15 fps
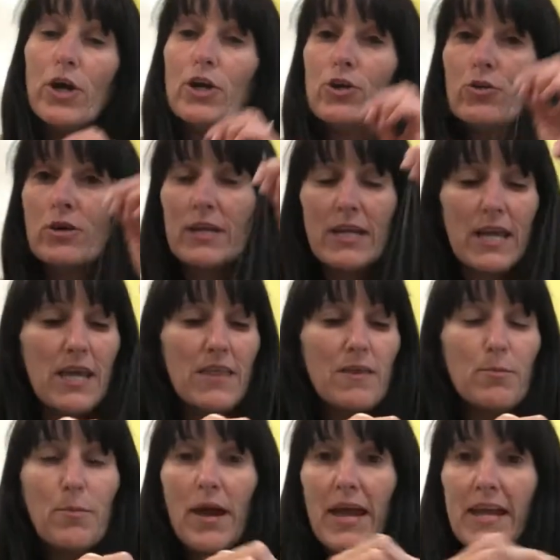you can either
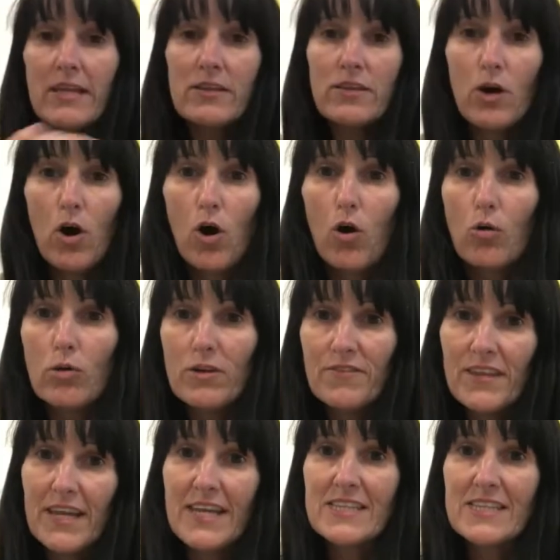paint the whole of the